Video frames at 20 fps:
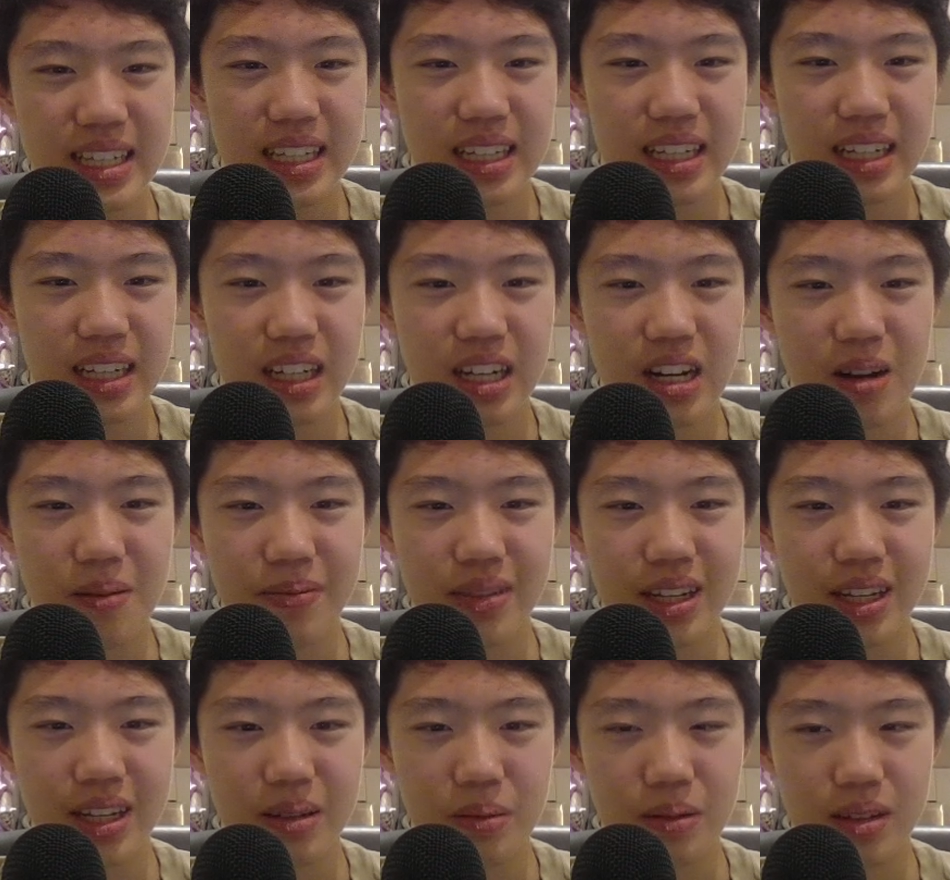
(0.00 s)

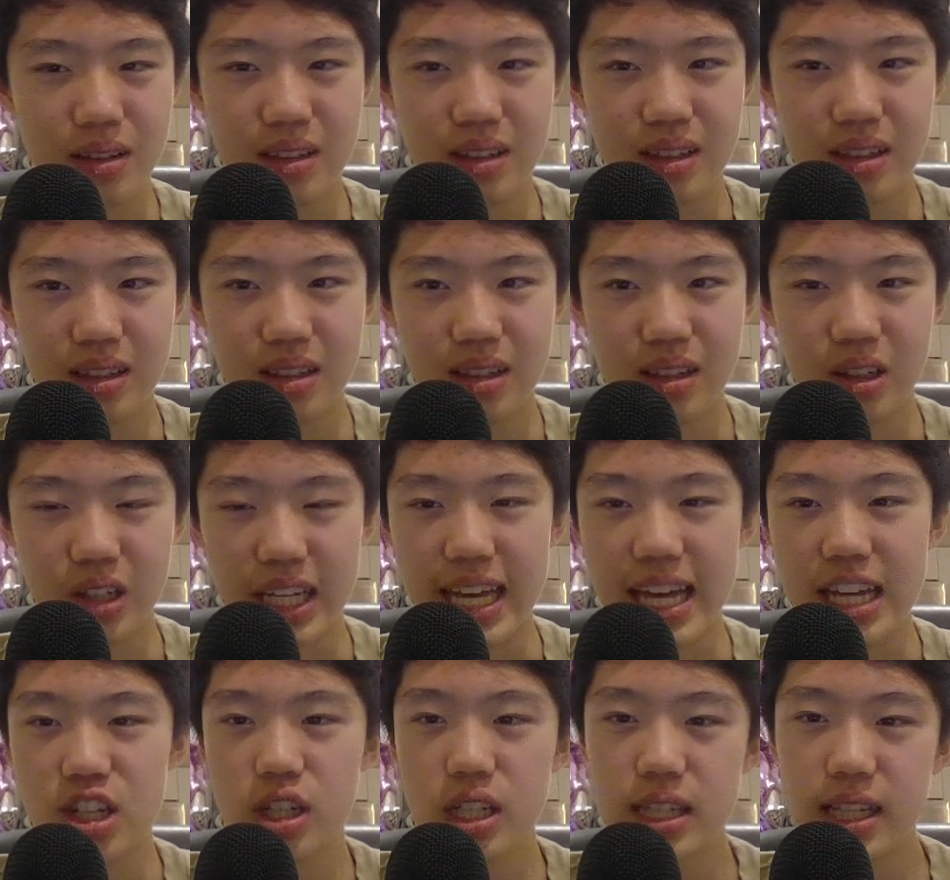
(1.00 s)
okay,
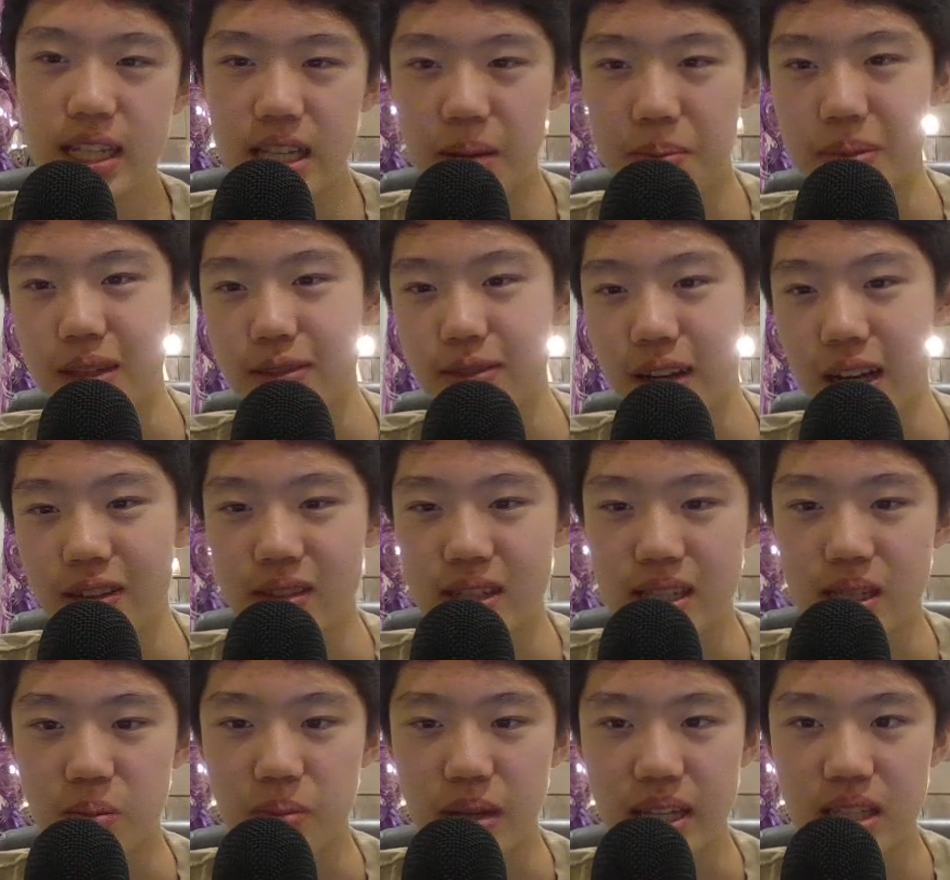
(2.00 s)
Engine says that b5
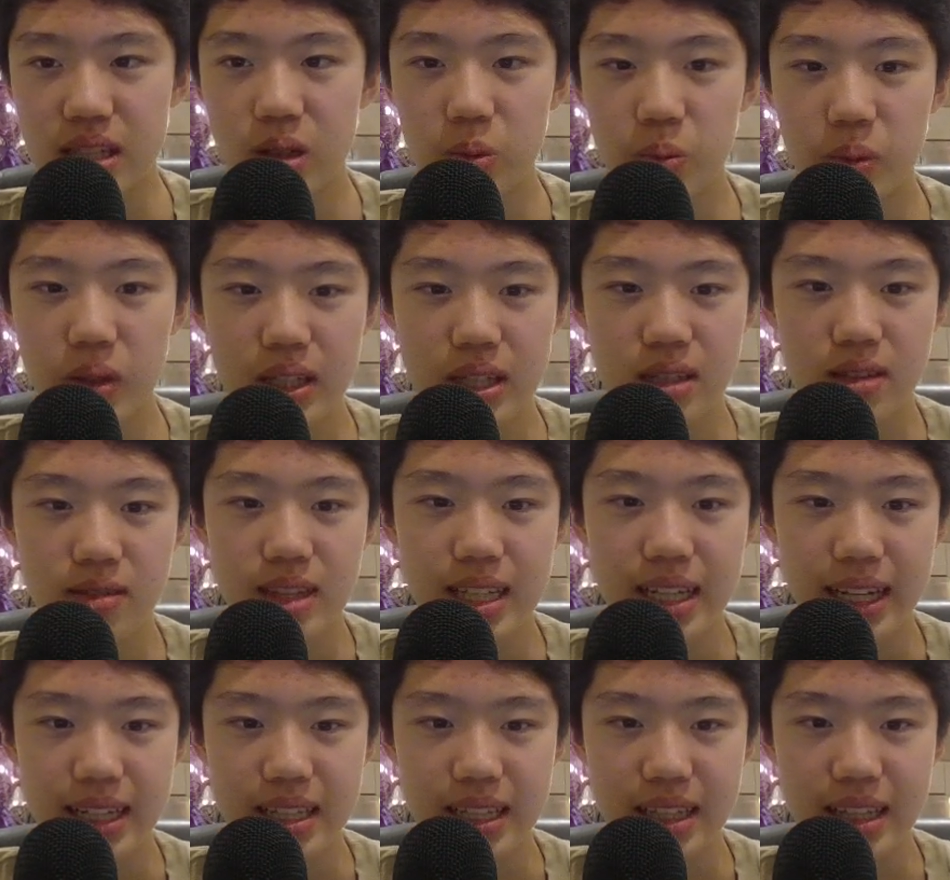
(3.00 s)
is best here because of
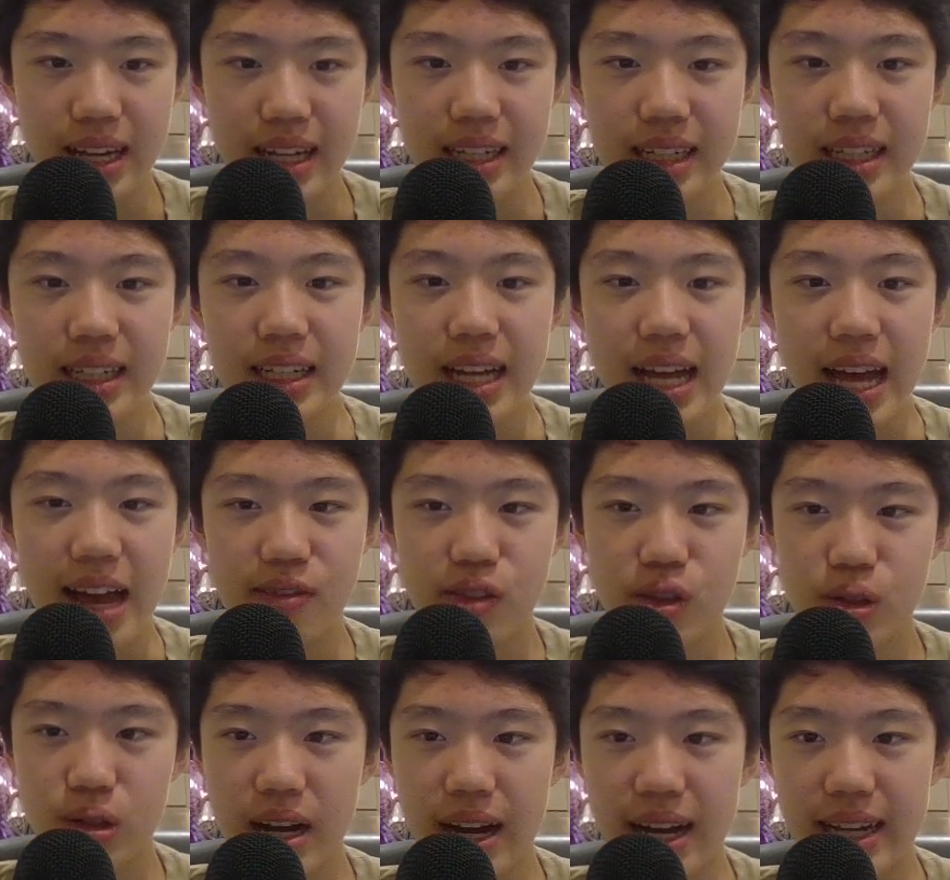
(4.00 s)
the idea that
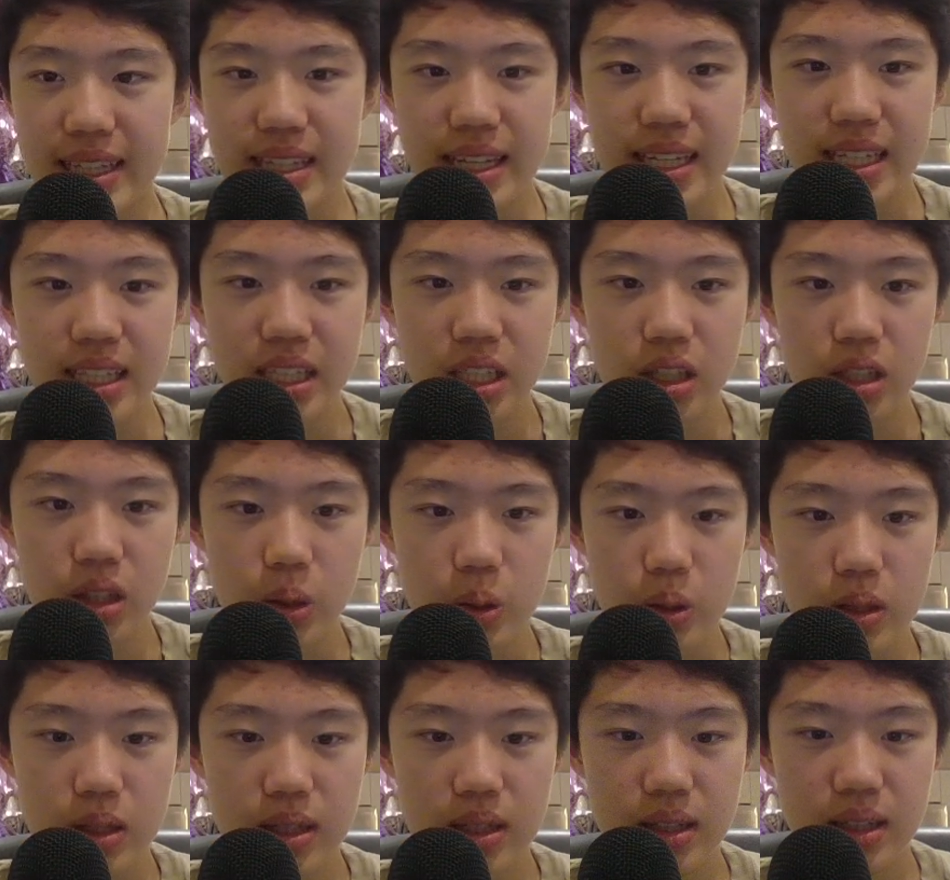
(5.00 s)
after I take, he
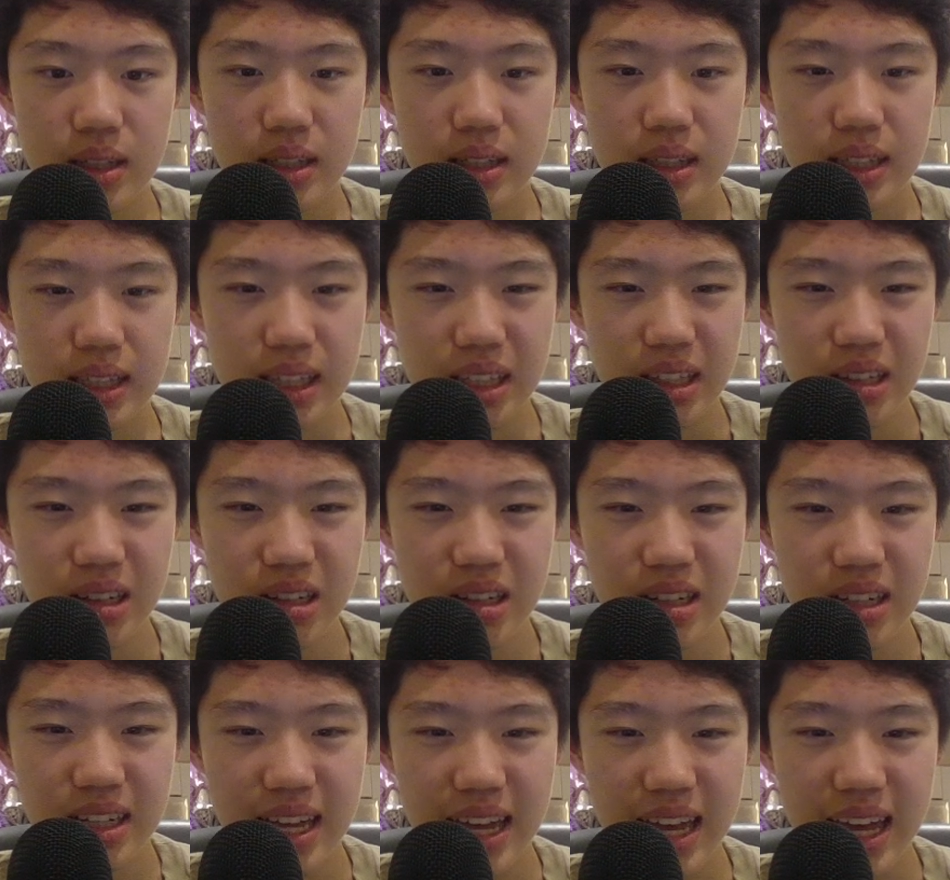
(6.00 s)
goes here,
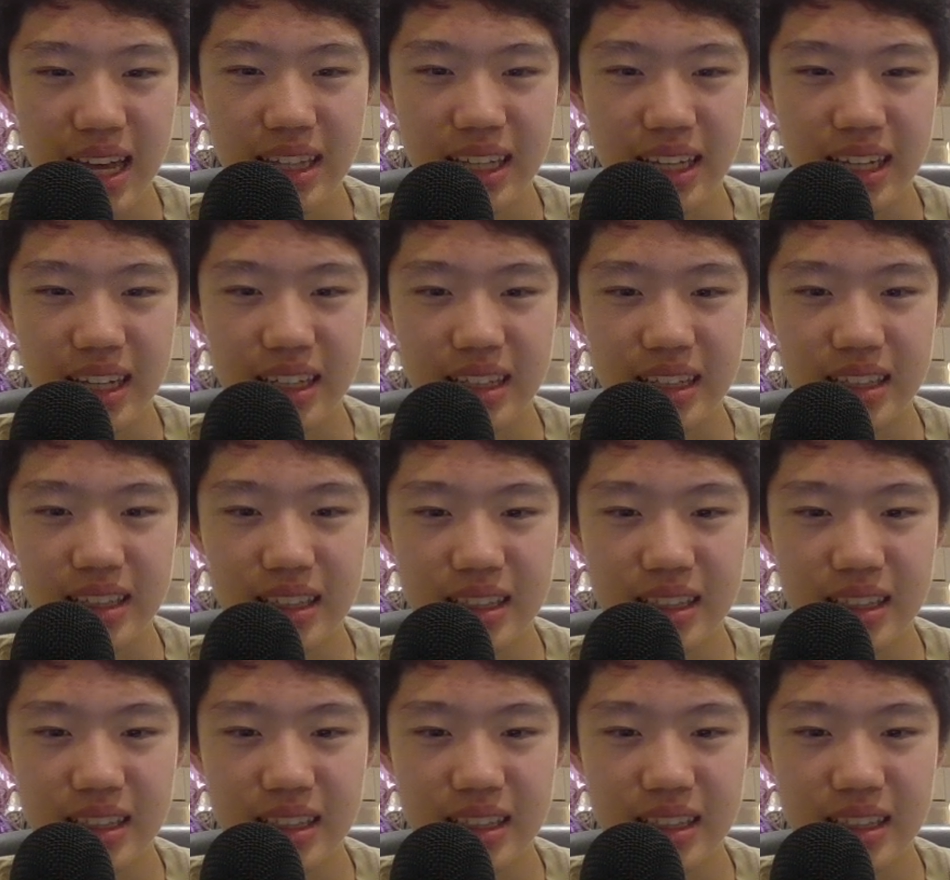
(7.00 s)
and then...